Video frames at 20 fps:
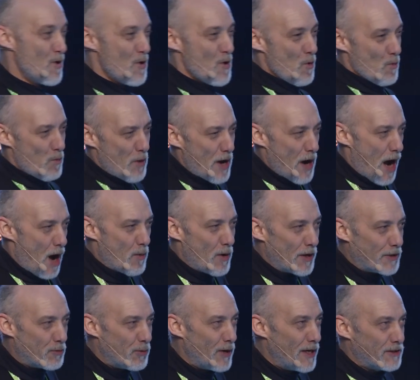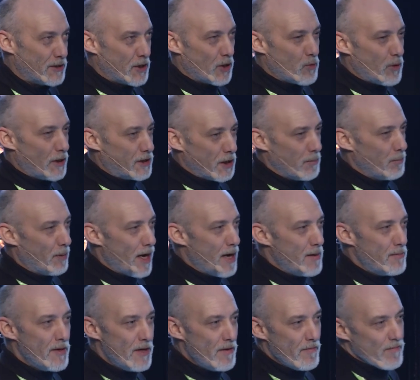Wait, I want to ask a question, but
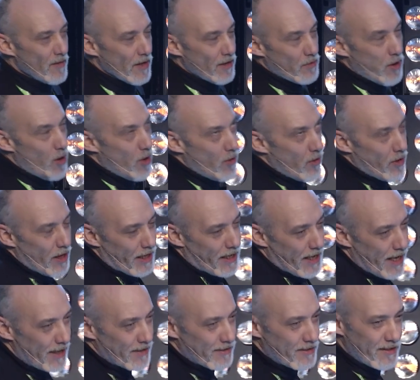I can't.